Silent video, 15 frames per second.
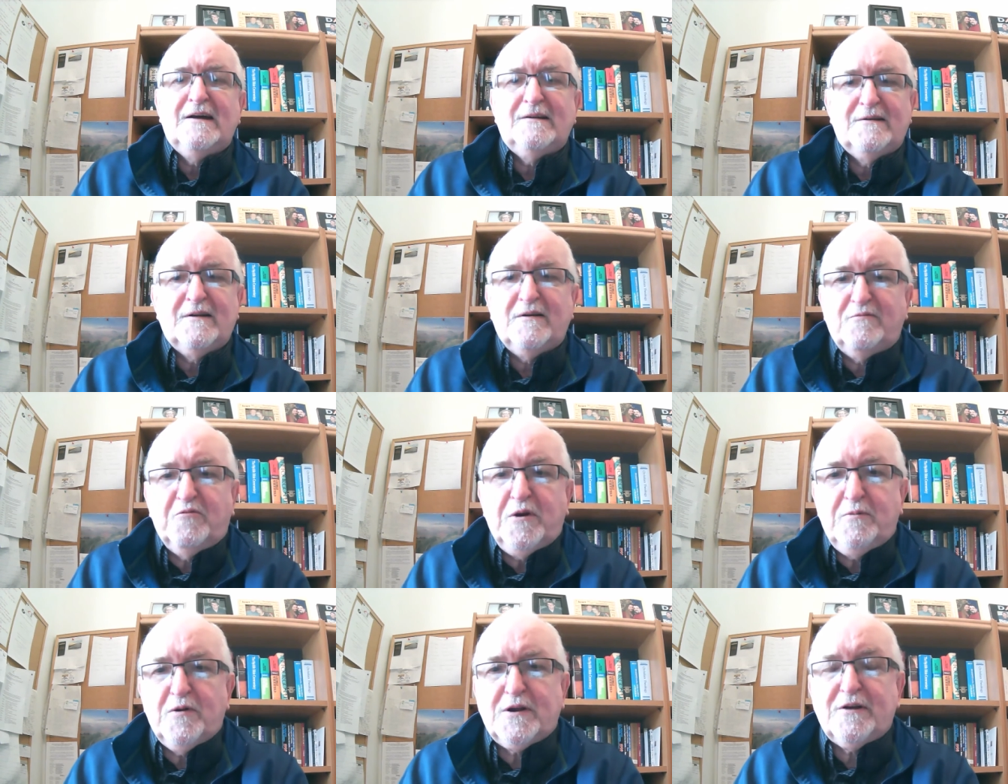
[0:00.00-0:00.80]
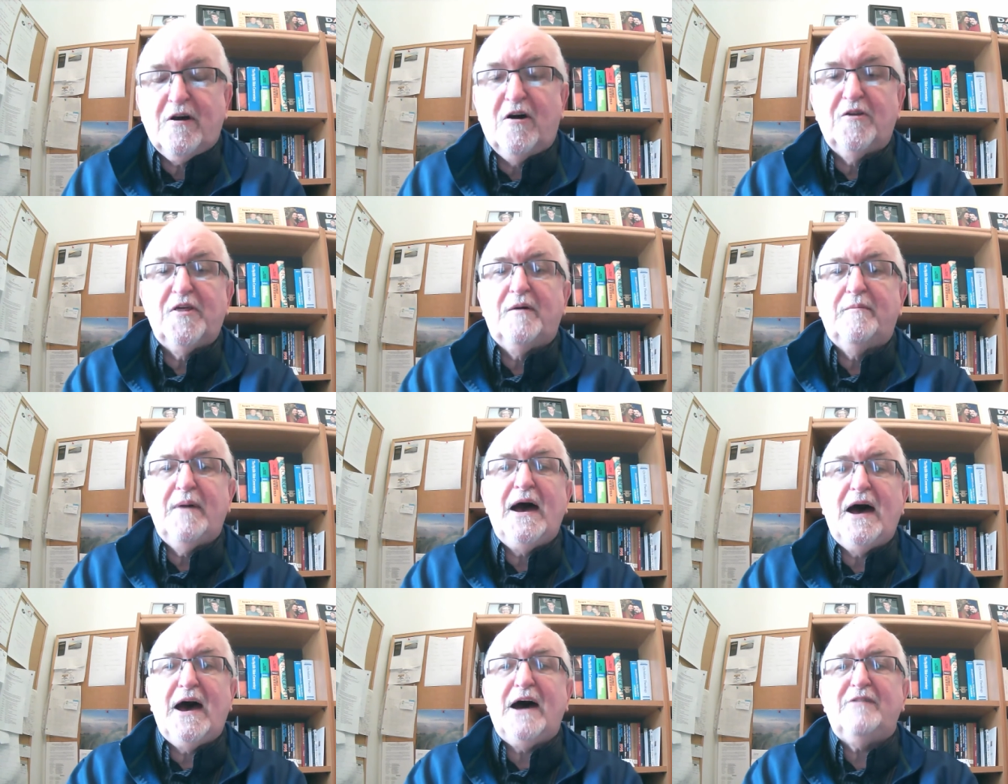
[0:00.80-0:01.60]
we would call them
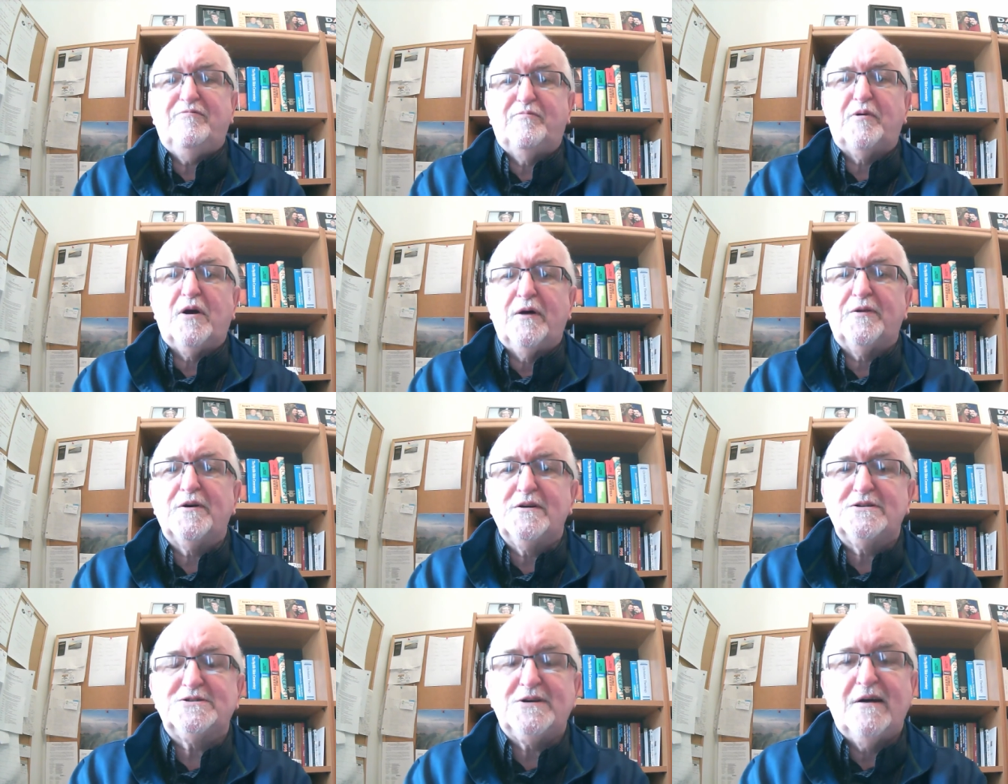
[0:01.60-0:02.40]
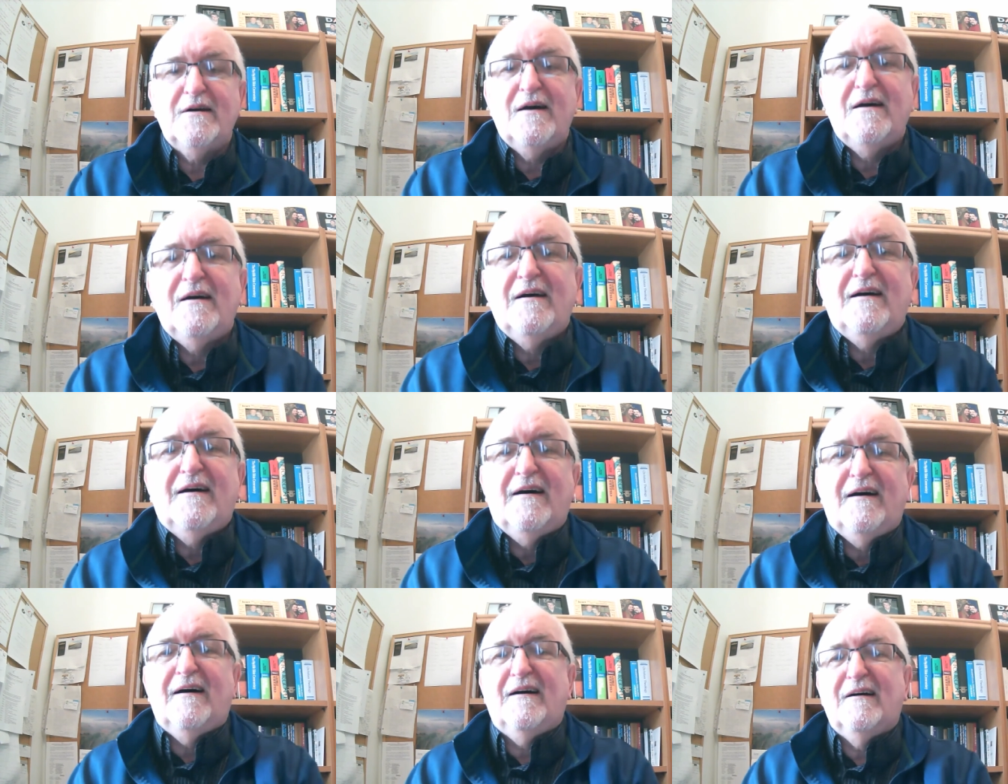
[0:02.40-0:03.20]
half-brothers,
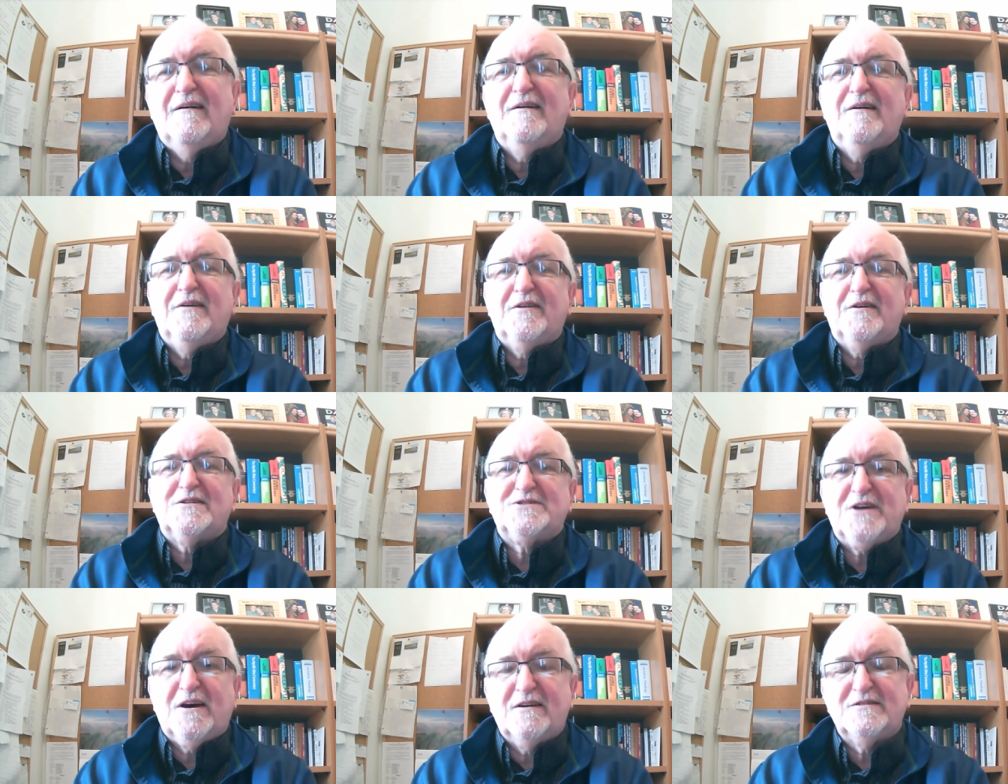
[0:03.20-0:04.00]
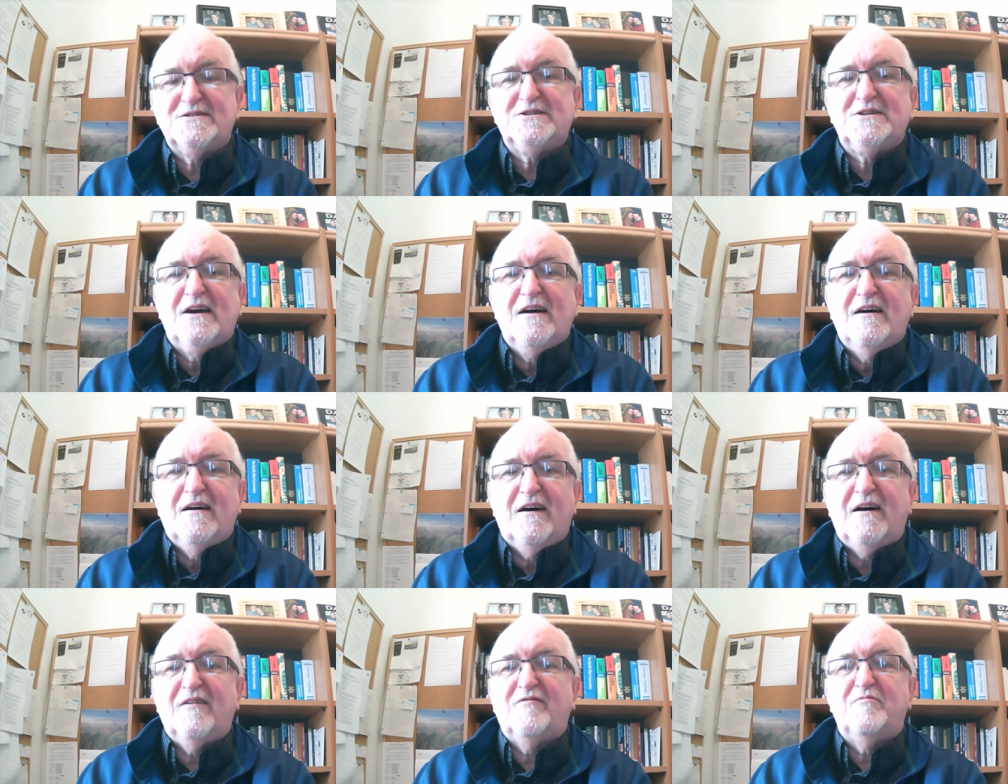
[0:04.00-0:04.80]
uh, the sons
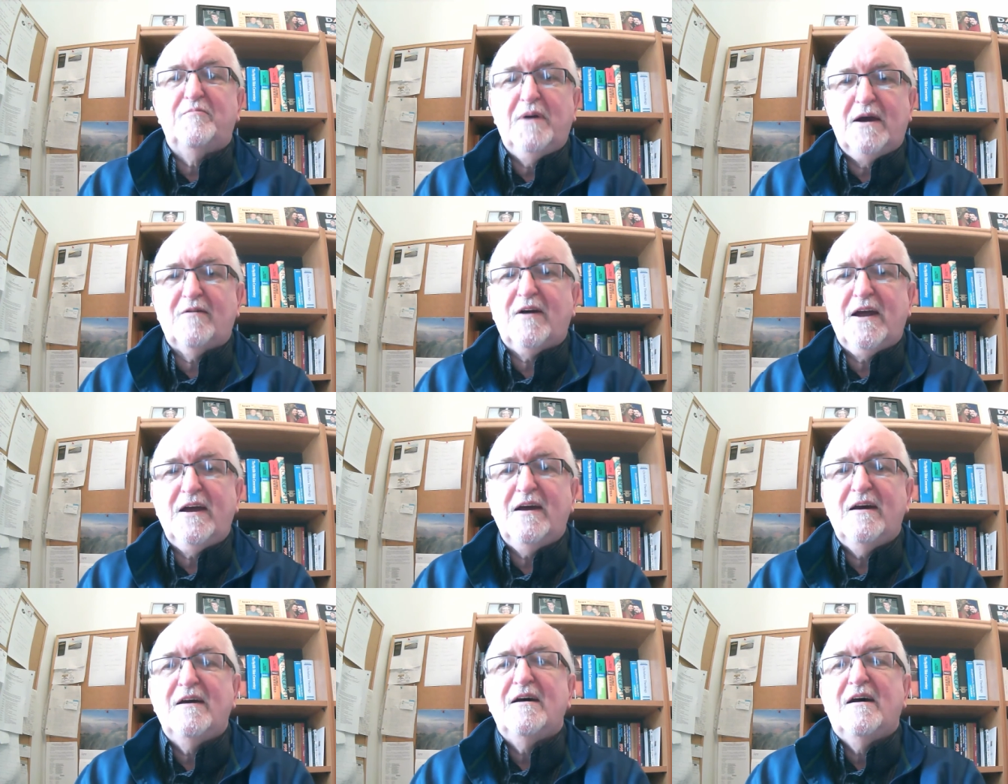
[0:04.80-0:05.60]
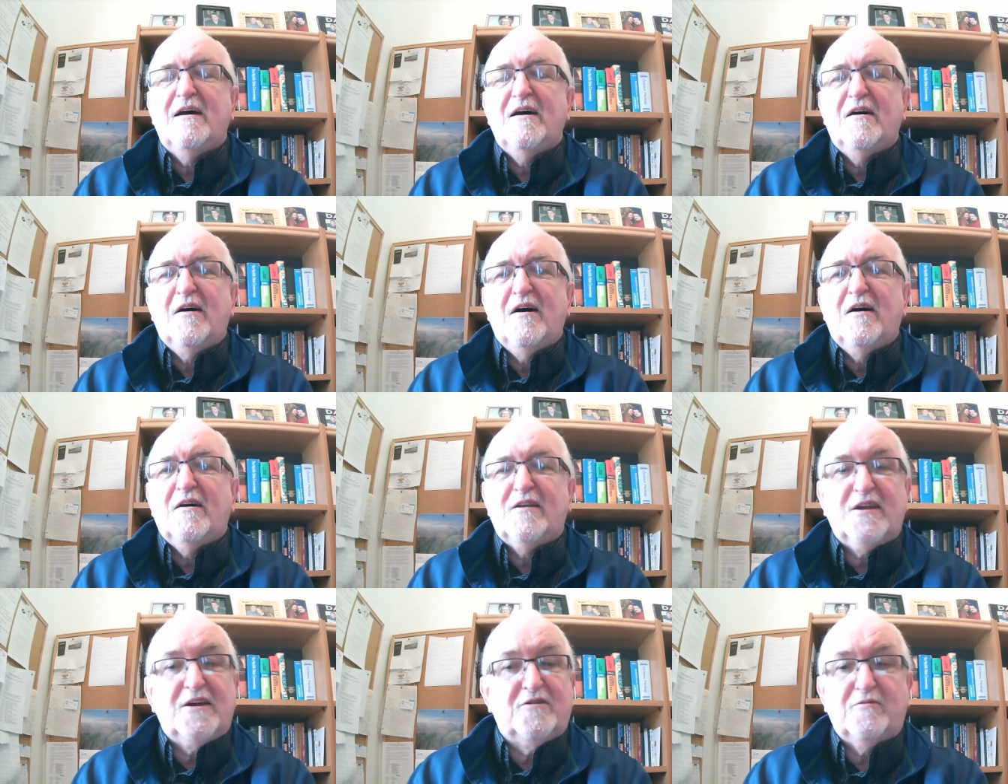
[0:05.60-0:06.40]
of Mary,
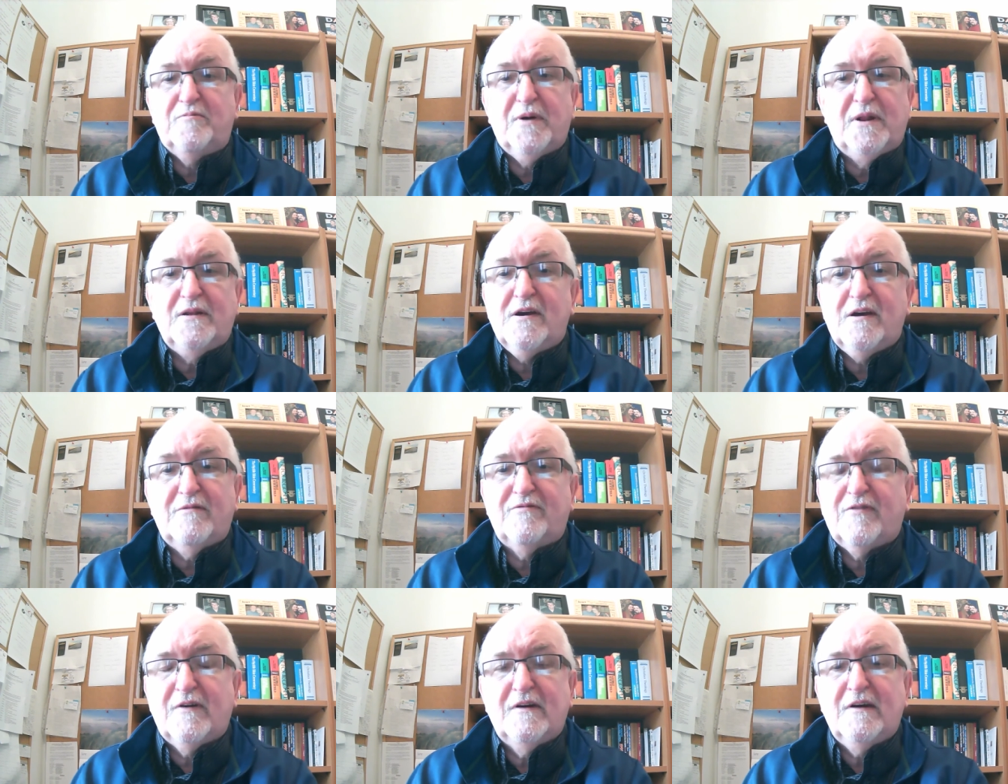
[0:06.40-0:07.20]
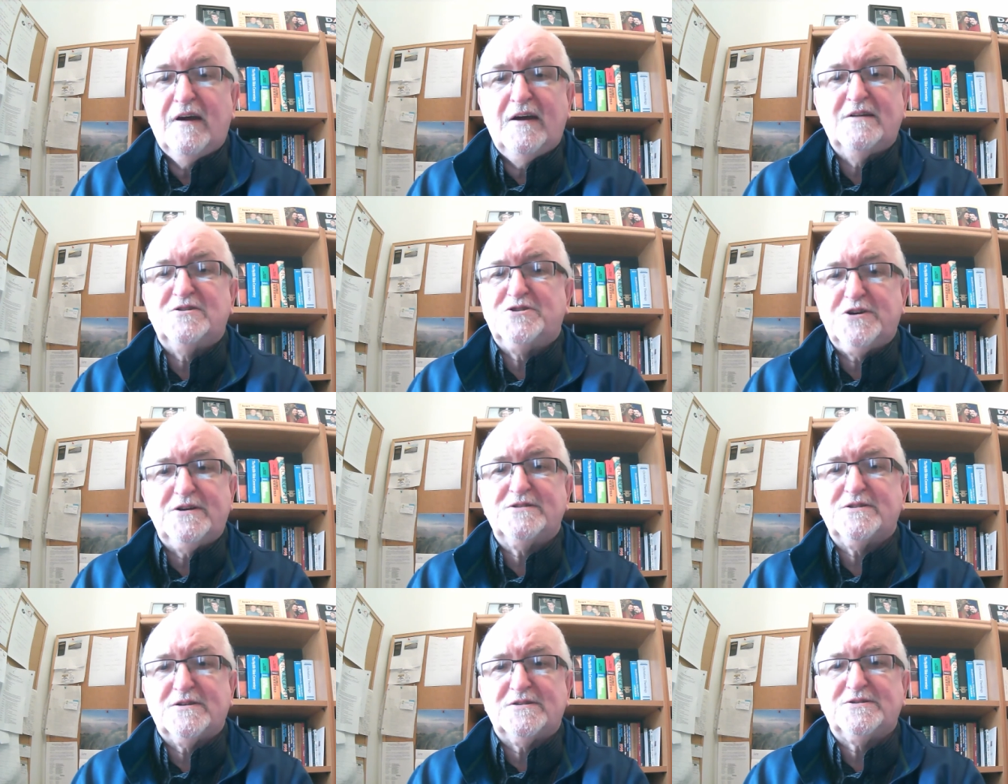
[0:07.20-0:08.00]
didn't believe in
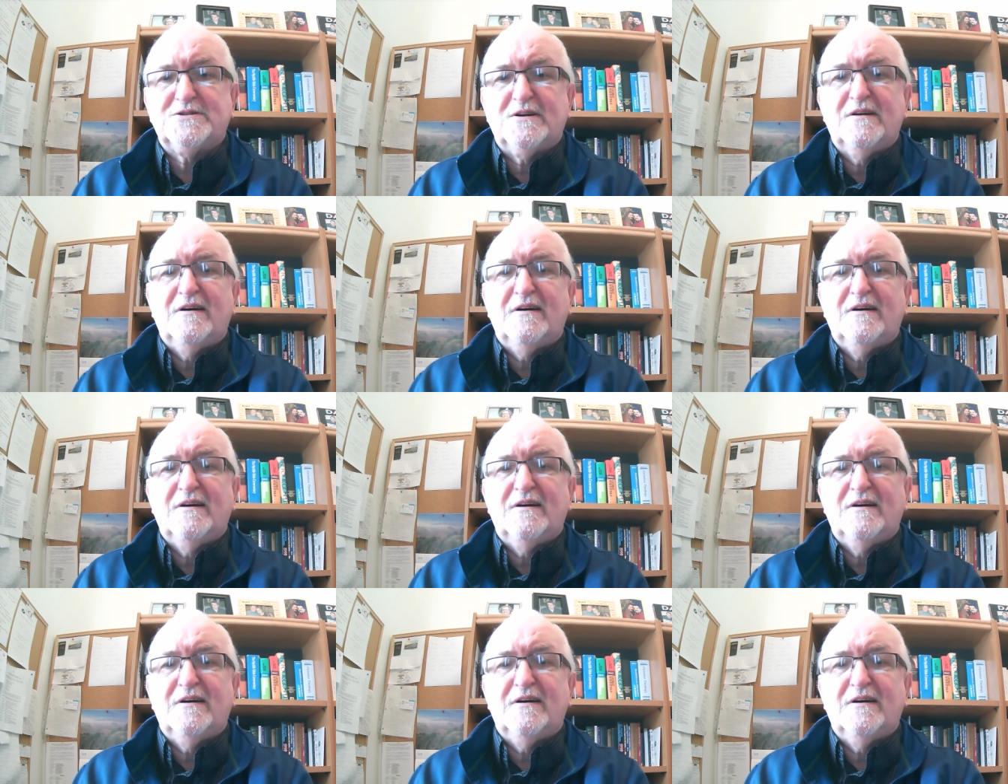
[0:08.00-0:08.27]
Jesus.